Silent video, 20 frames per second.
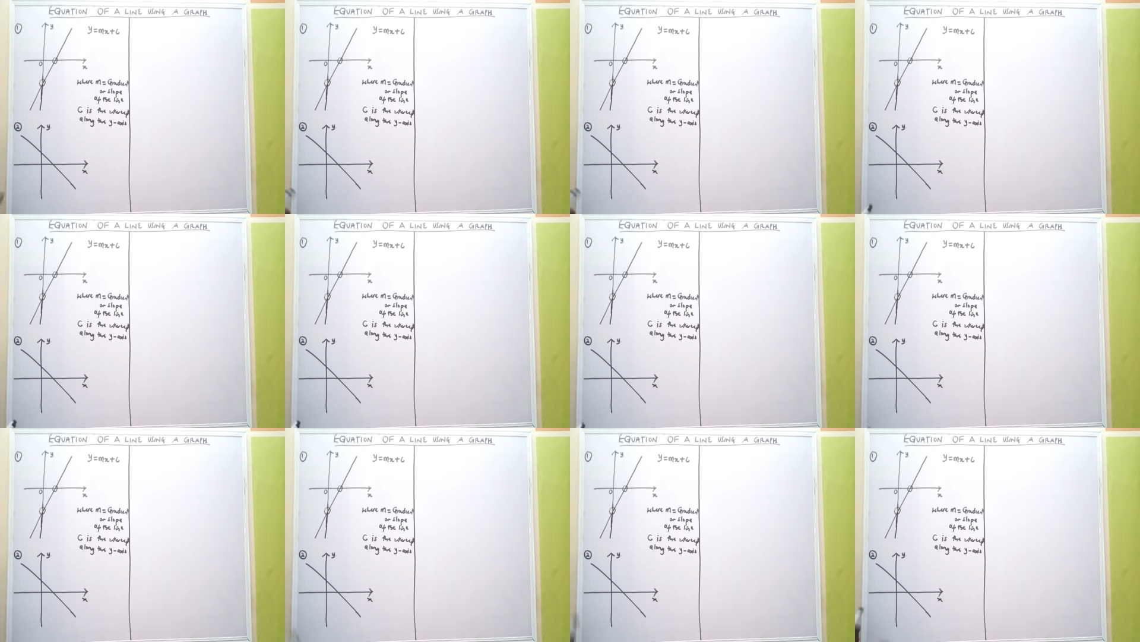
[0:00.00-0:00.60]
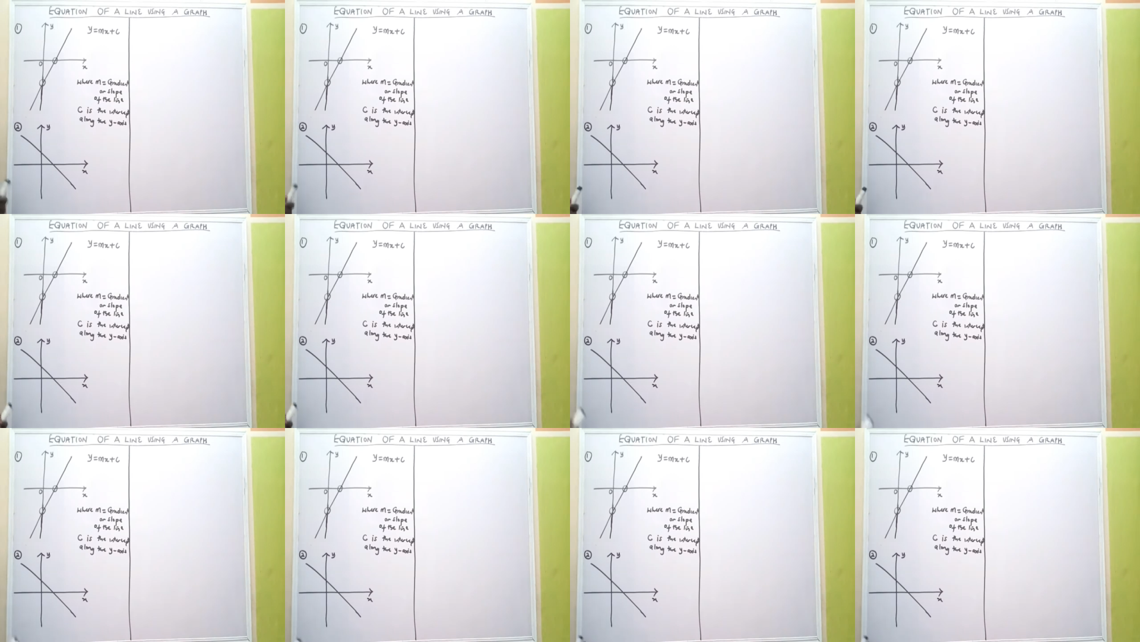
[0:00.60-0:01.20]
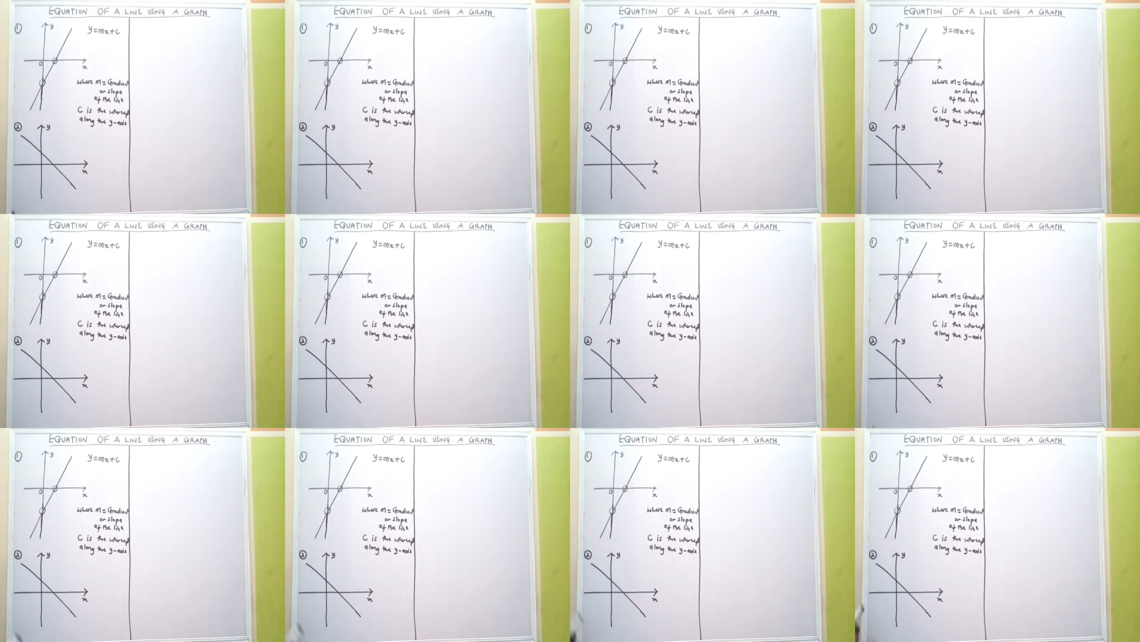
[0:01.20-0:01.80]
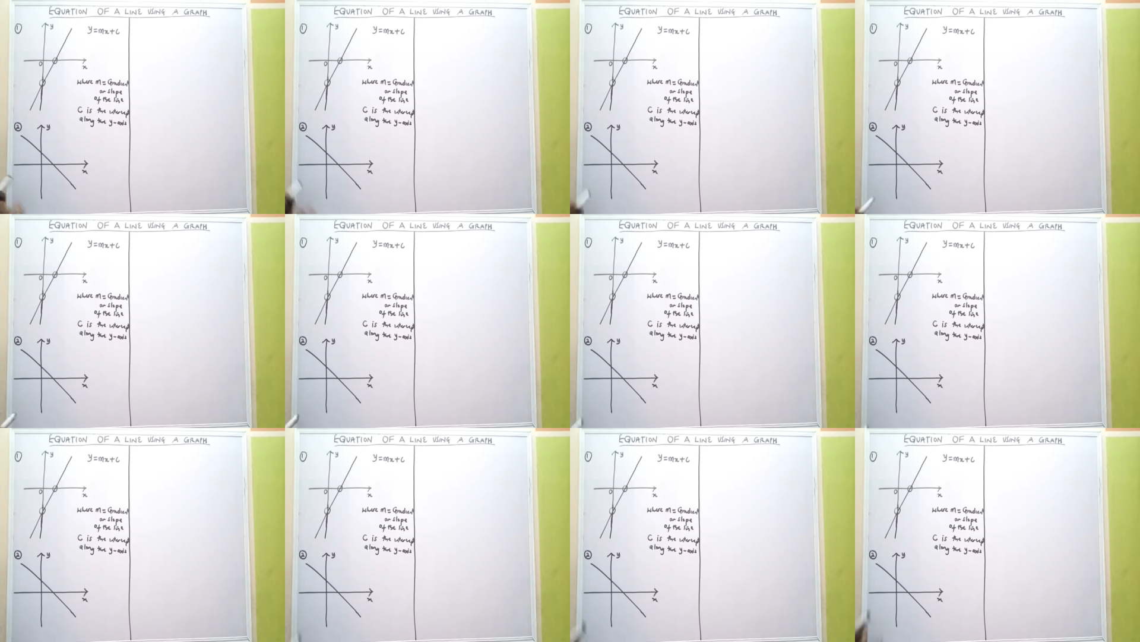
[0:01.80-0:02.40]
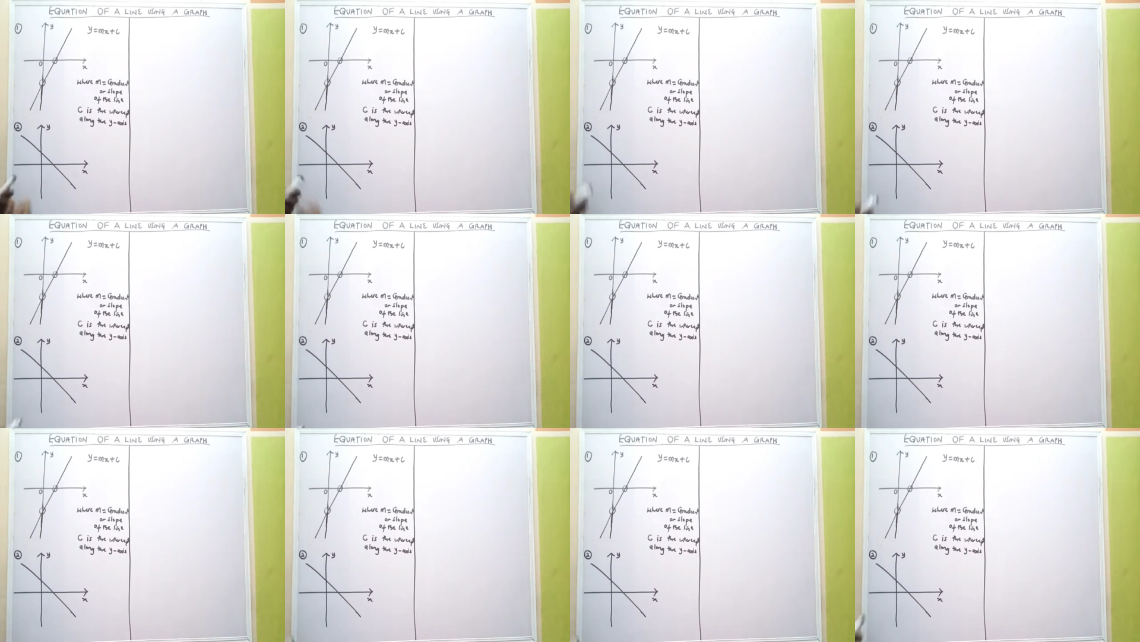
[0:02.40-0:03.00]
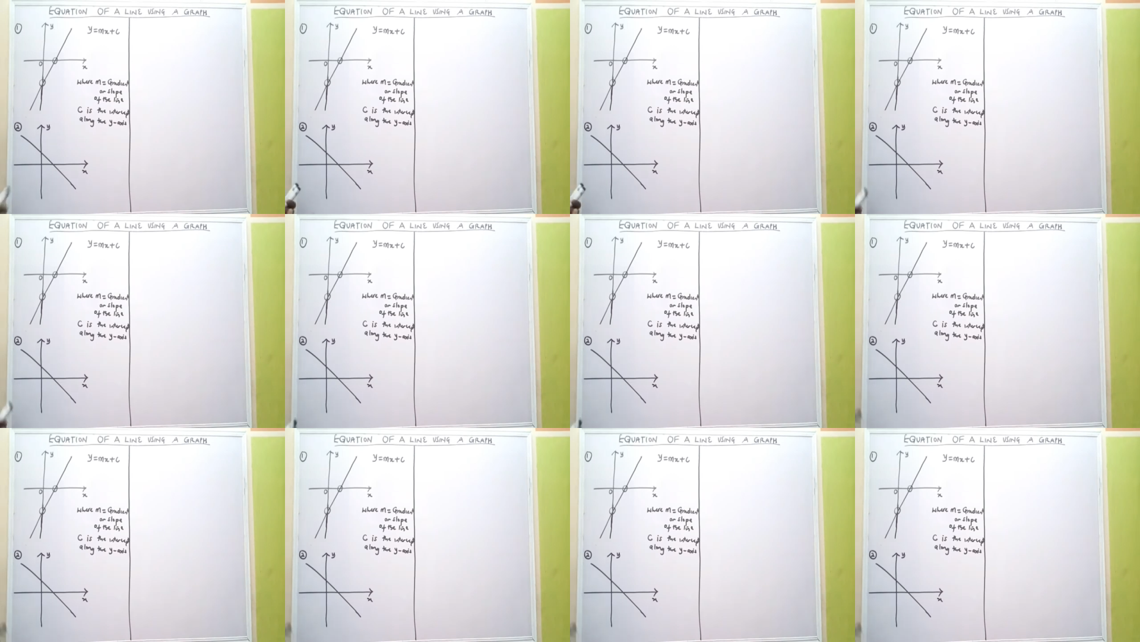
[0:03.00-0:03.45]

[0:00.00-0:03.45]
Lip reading: (no speaker visible)